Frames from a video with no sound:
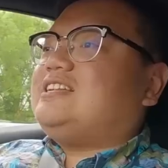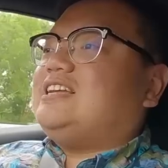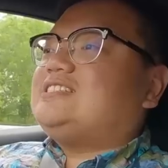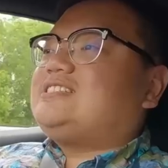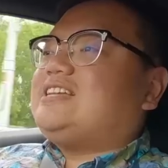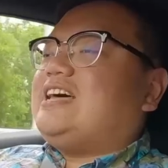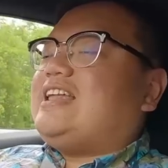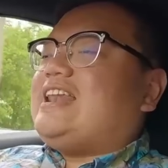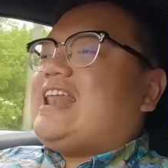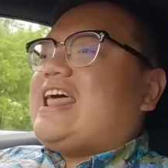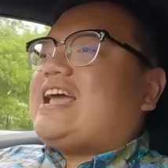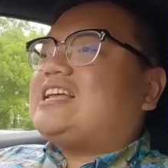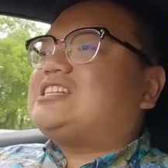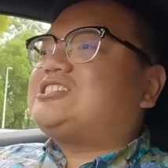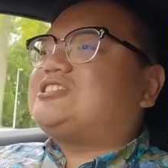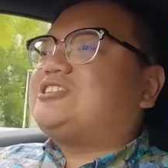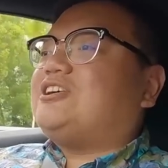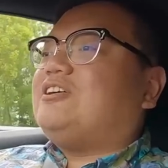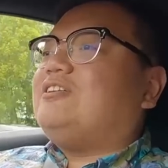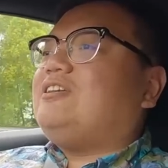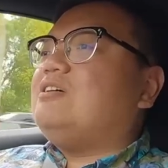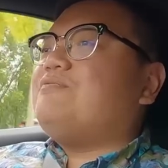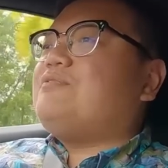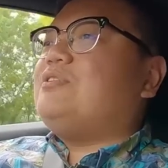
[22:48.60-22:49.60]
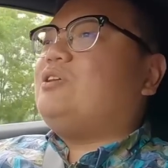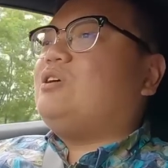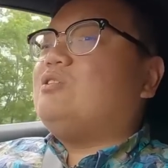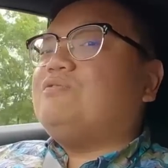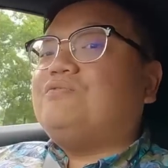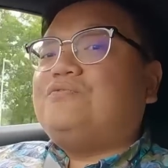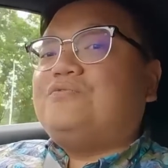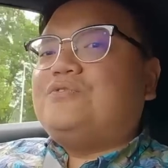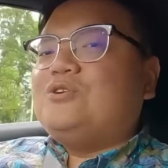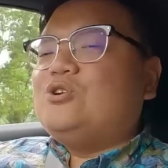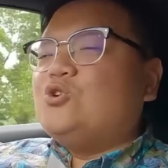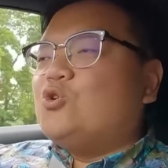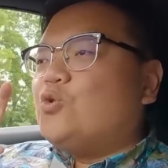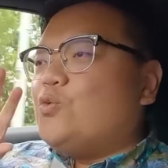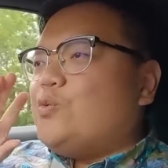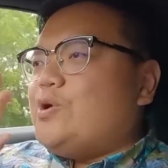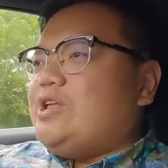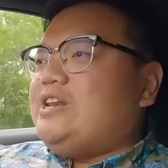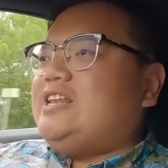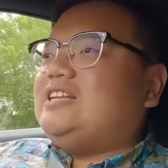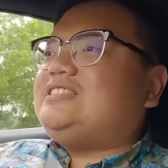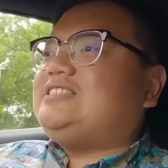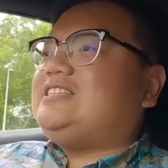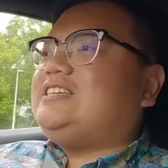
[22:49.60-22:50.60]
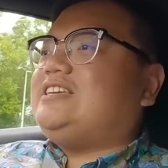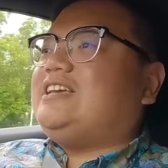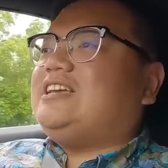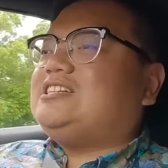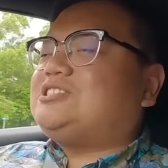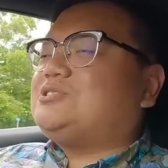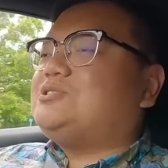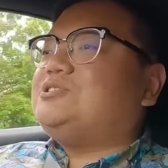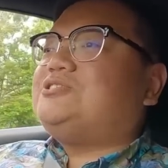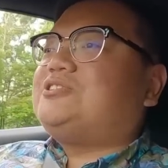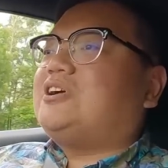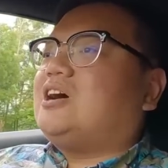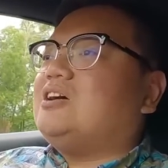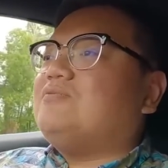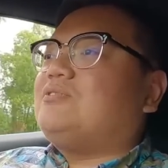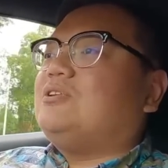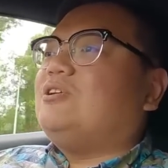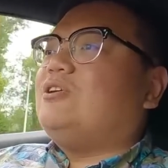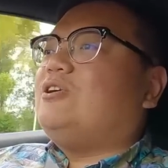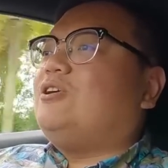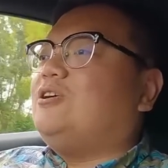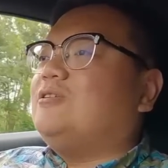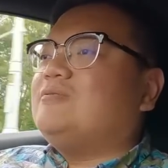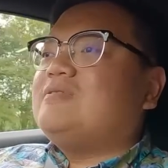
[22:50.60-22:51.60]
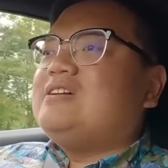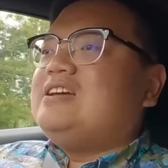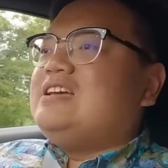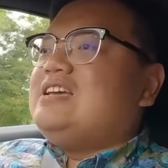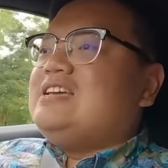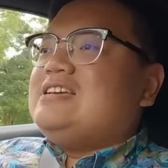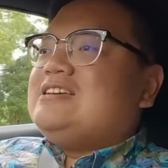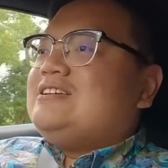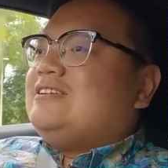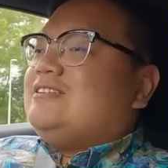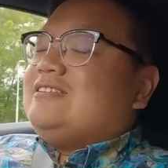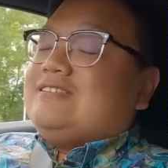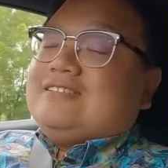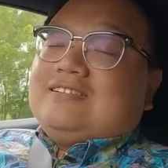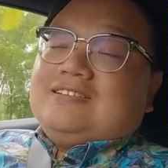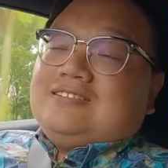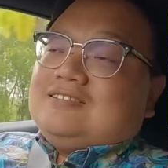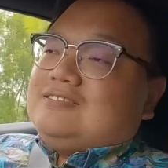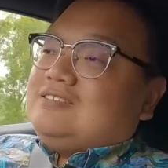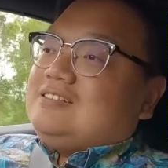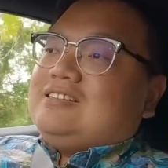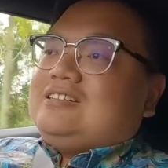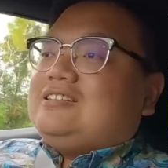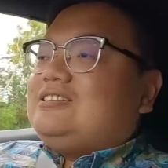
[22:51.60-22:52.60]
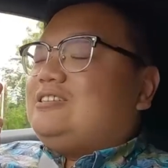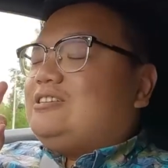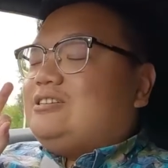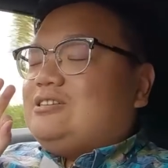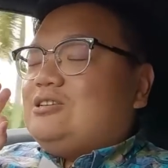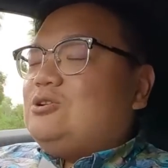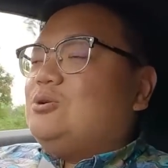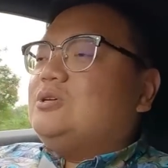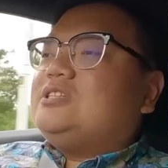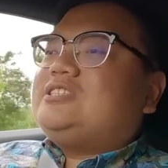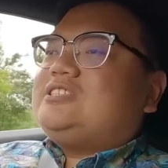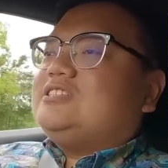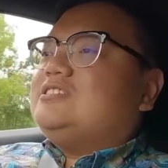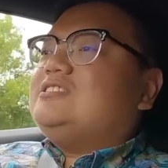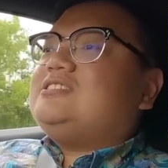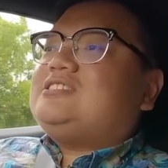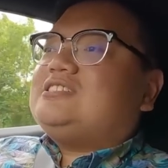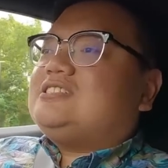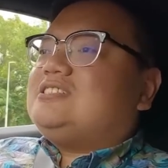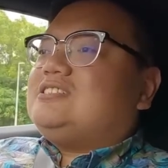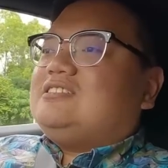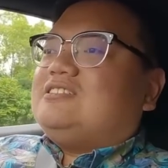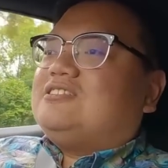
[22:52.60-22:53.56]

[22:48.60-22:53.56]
There's that extra level of fluidity as you drive along. Lotus